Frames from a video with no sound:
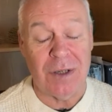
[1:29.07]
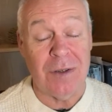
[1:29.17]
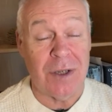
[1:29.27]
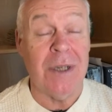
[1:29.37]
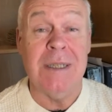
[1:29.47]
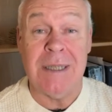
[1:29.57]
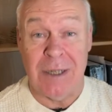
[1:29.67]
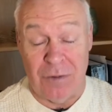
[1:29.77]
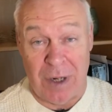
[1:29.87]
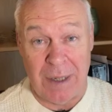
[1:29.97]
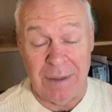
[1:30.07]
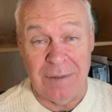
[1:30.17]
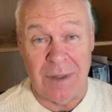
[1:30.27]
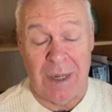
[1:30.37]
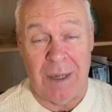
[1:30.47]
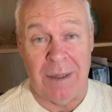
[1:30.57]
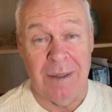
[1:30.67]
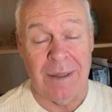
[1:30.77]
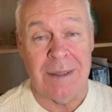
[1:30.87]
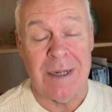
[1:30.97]
considering that
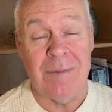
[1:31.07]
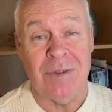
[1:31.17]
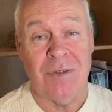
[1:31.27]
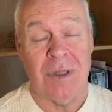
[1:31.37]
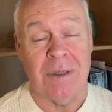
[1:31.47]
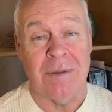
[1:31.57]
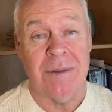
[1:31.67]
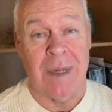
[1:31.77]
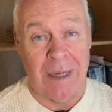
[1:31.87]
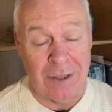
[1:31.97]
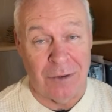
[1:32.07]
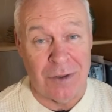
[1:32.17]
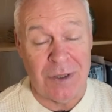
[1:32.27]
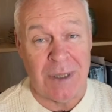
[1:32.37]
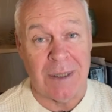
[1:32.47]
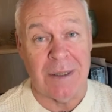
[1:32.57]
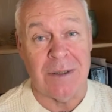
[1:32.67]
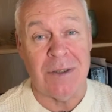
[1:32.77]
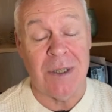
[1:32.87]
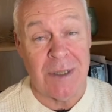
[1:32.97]
in terms of the Diagnostic and
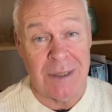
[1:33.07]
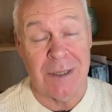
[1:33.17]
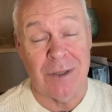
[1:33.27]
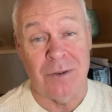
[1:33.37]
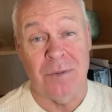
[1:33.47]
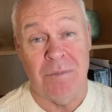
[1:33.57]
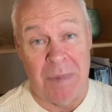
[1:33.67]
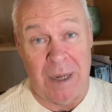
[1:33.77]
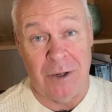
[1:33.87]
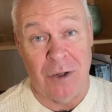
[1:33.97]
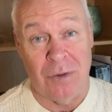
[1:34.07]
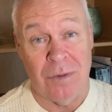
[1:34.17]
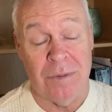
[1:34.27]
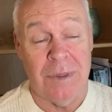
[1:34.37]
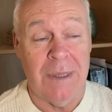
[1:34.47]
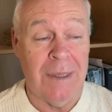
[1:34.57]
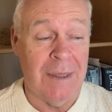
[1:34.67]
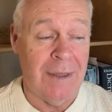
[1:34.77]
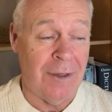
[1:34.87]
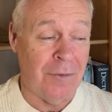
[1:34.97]
Statistical Manual,
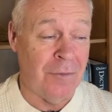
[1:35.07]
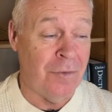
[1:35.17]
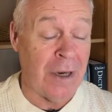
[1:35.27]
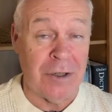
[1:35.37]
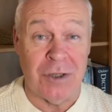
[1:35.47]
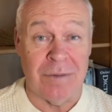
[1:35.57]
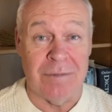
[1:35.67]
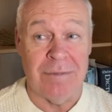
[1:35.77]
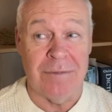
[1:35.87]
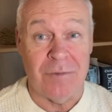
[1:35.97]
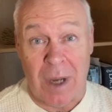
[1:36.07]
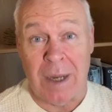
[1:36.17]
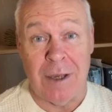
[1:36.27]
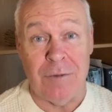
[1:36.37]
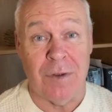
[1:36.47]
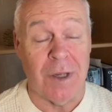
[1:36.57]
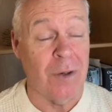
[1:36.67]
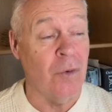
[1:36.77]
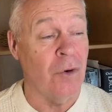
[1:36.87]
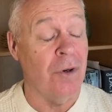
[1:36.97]
version 5, I
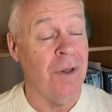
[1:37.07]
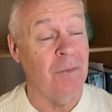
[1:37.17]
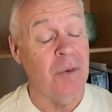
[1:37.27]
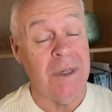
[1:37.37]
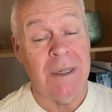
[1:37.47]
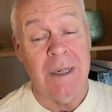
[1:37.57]
think we're on at the moment,